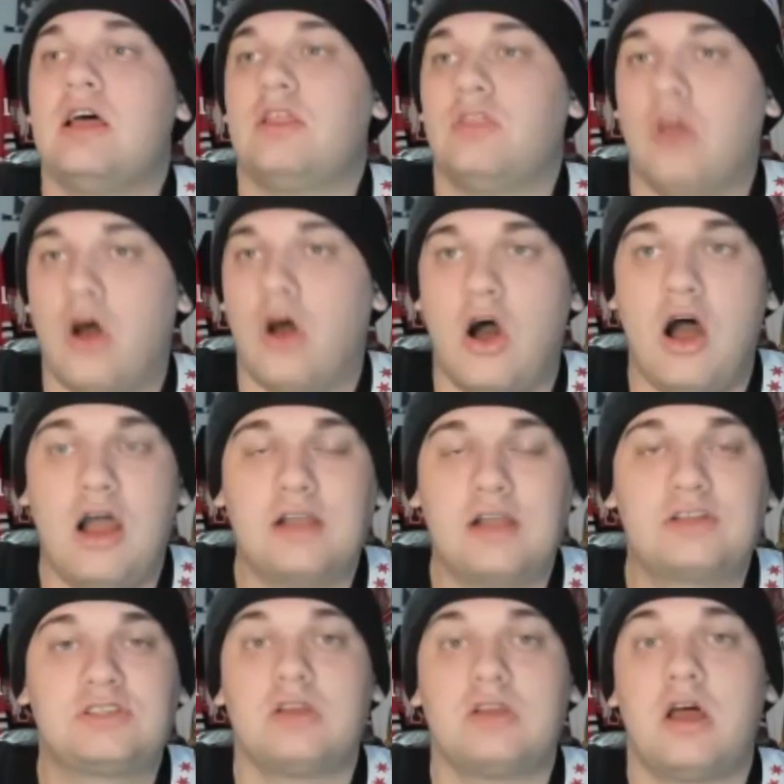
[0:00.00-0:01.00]
The
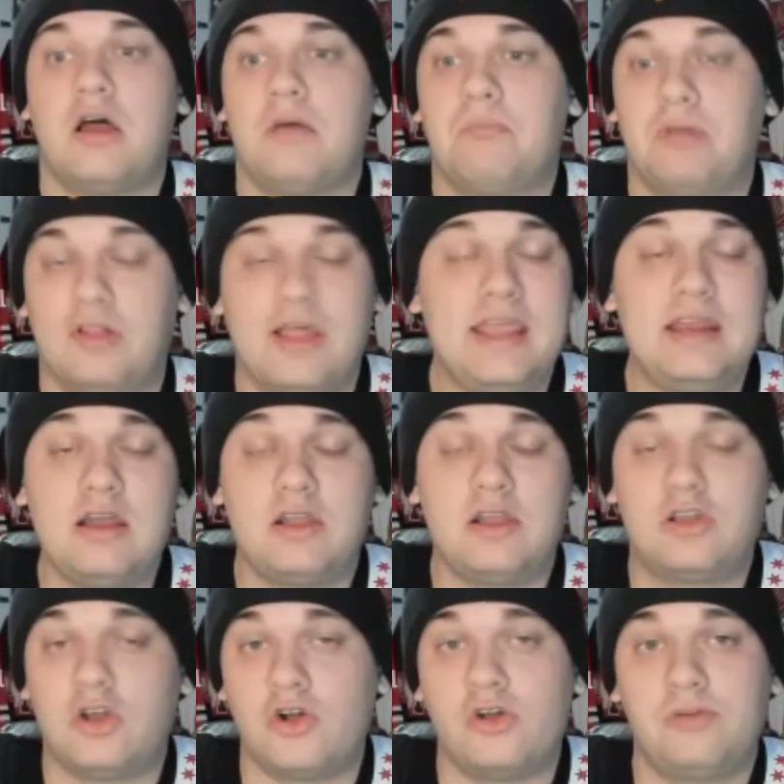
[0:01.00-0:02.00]
Hawks played a
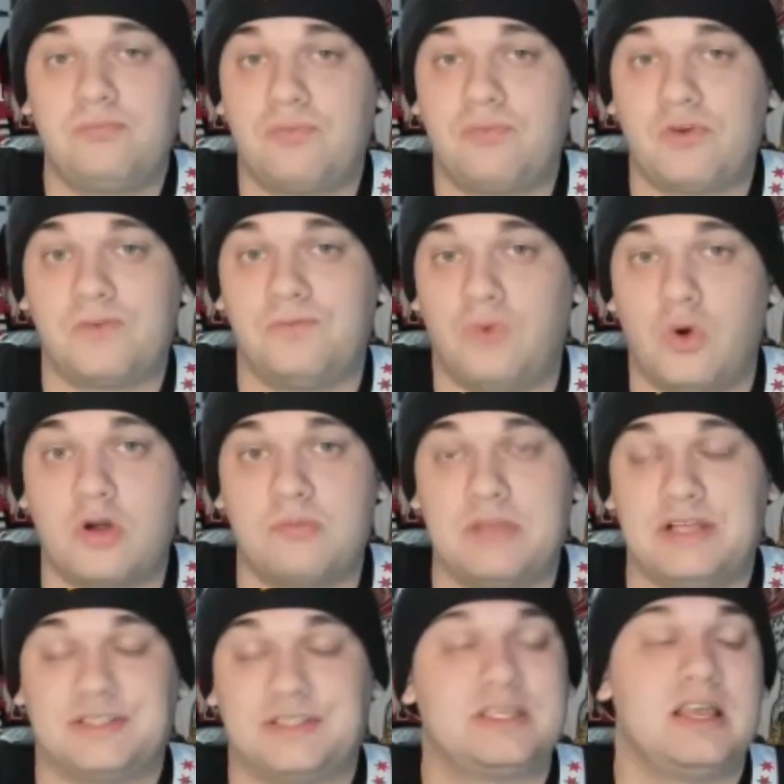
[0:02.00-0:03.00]
good
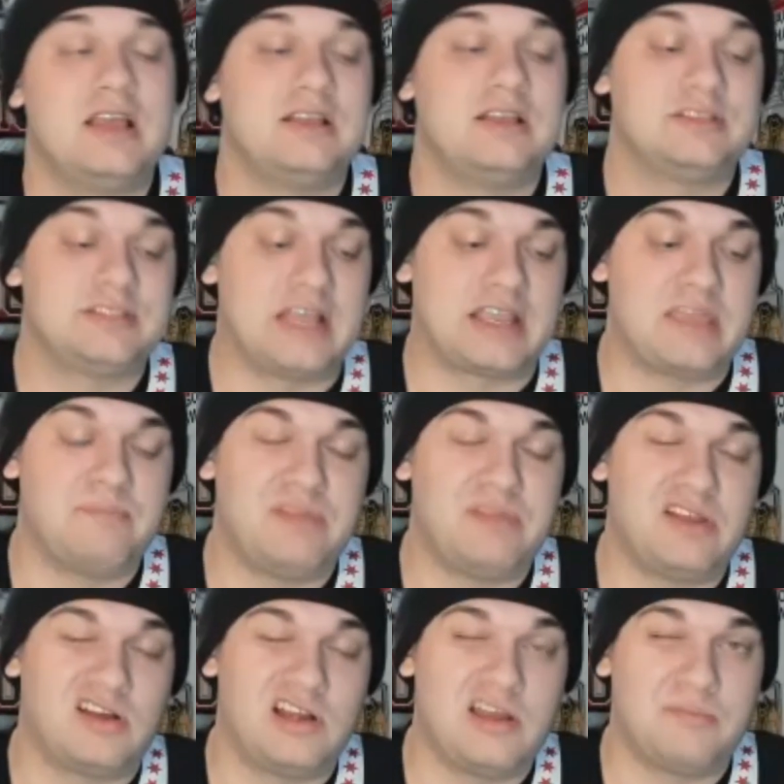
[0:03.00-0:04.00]
performance. Second
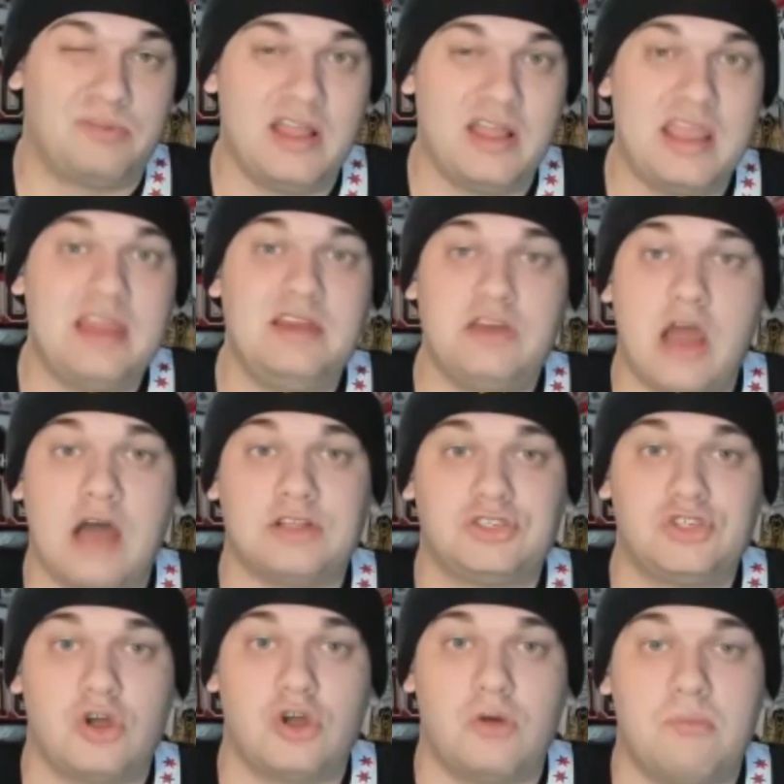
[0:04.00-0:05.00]
period of play, not
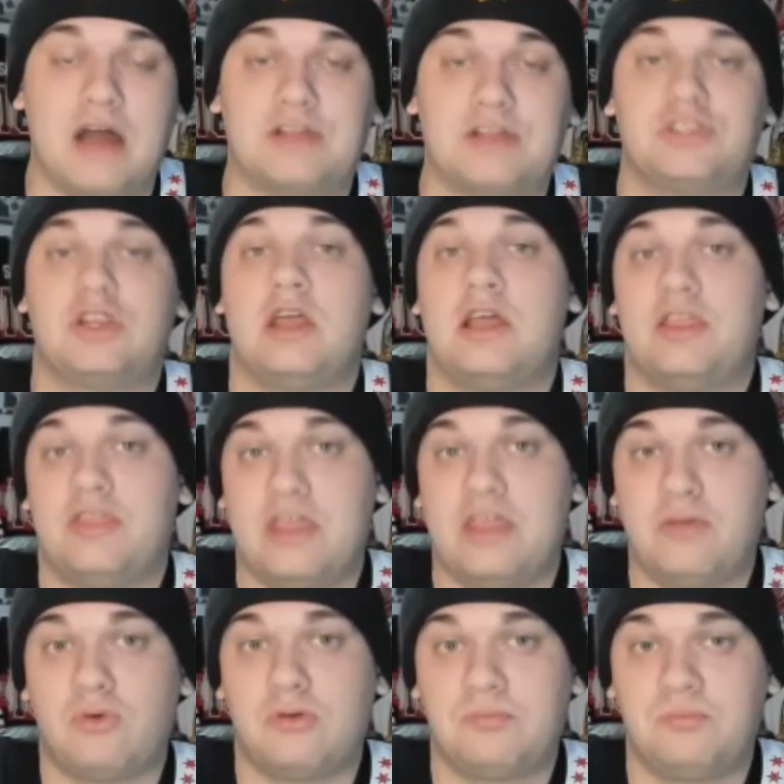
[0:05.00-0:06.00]
so much. They
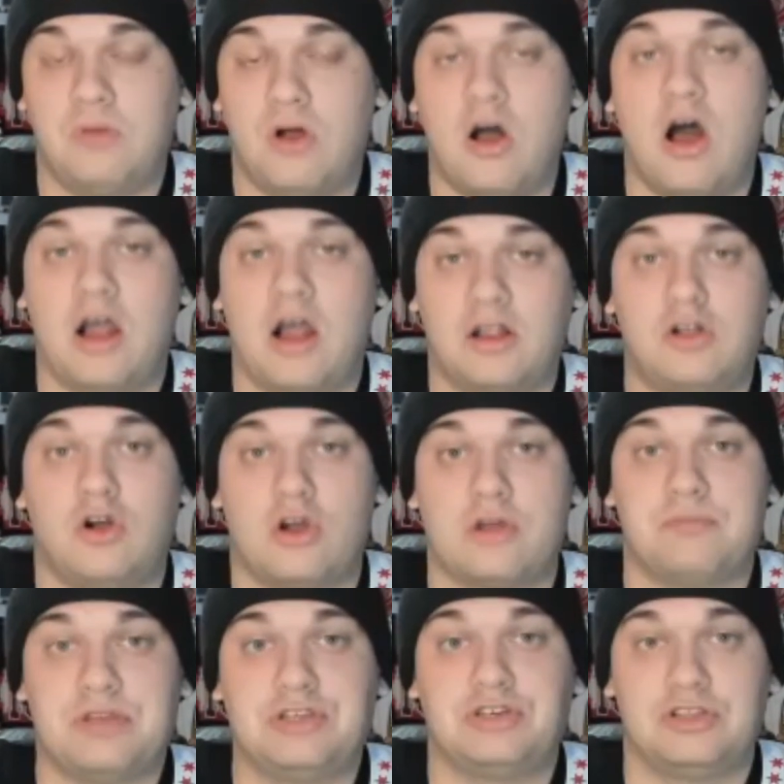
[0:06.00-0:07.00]
were hot
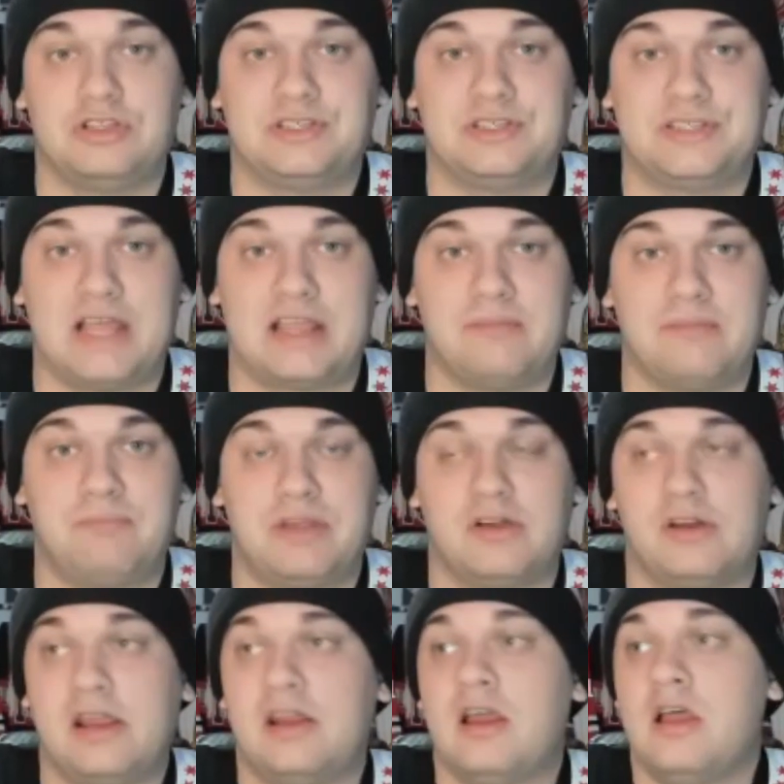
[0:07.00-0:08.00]
garbage in the second
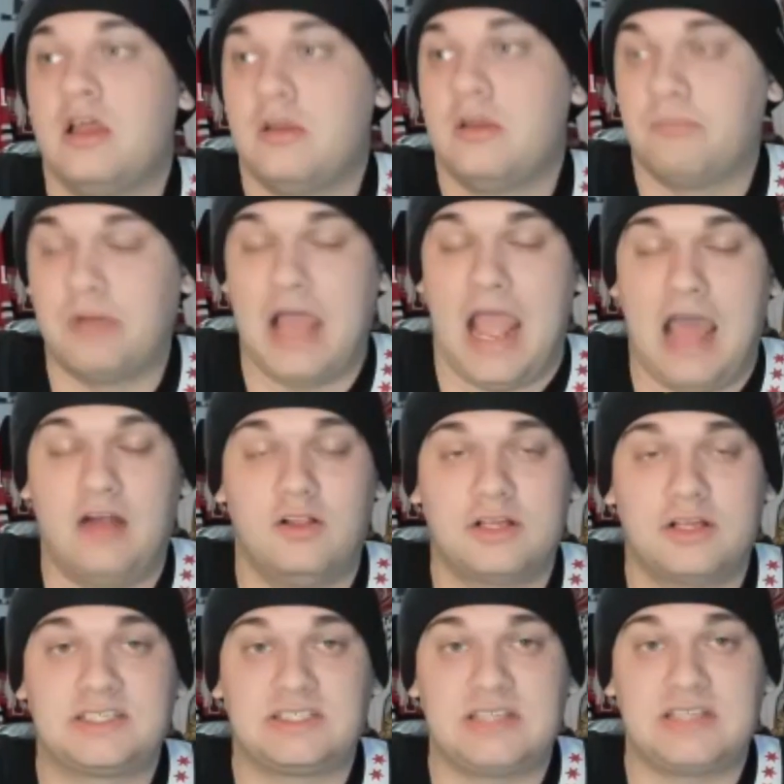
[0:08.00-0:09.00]
period, but
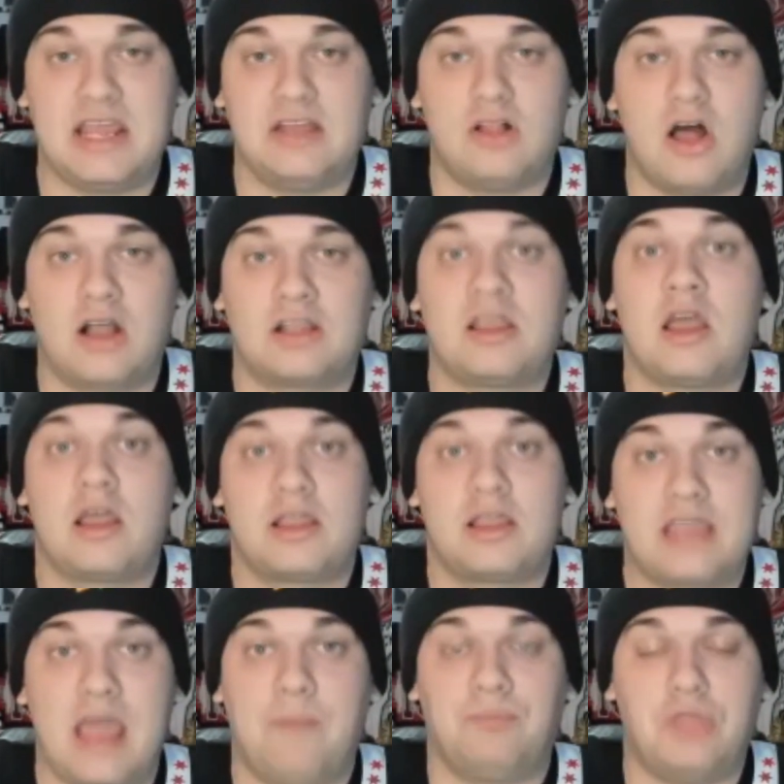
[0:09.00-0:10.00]
Alex Stalock
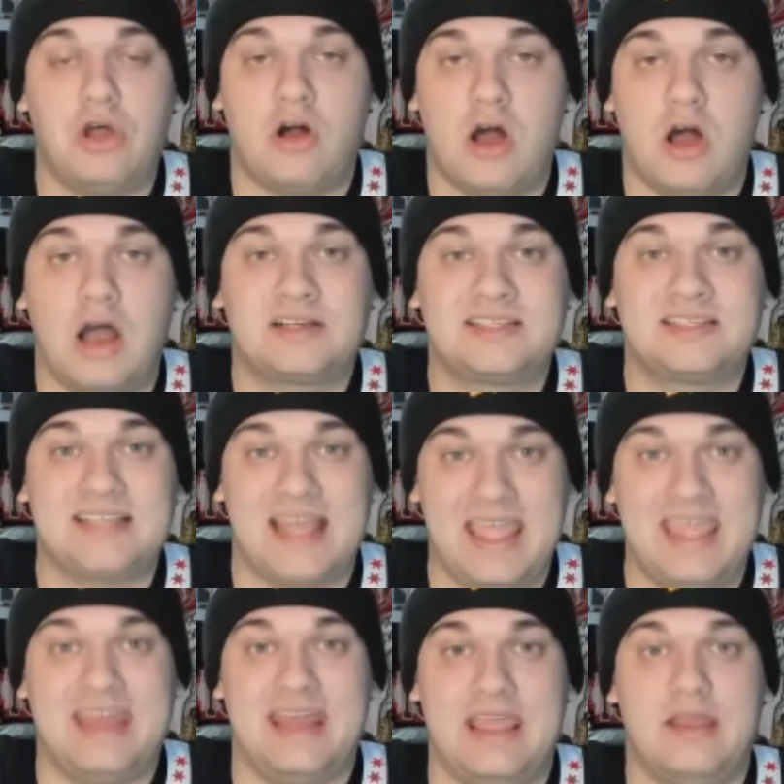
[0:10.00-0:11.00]
kept the Hawks
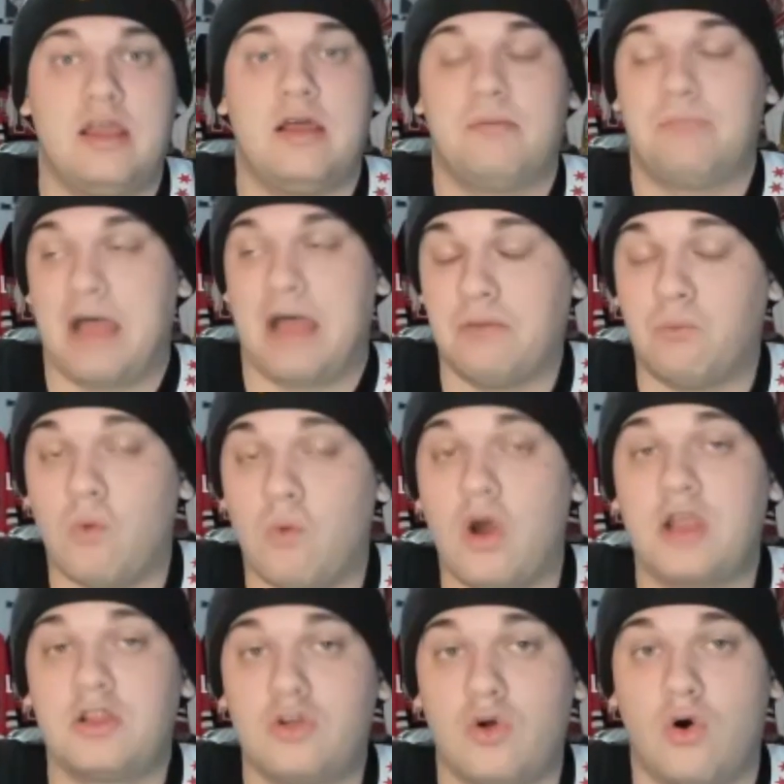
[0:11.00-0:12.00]
in it by
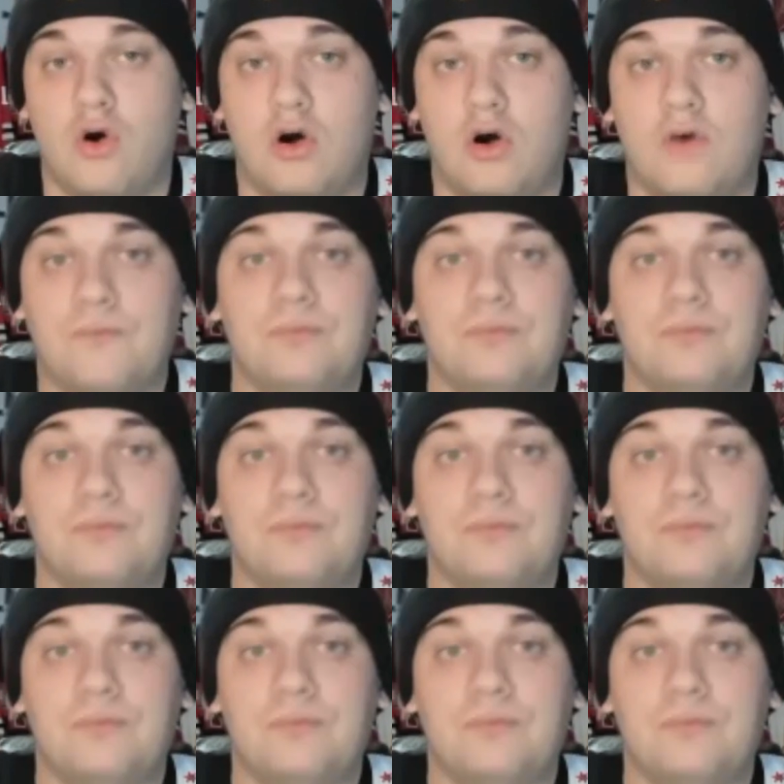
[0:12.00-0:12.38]
one goal.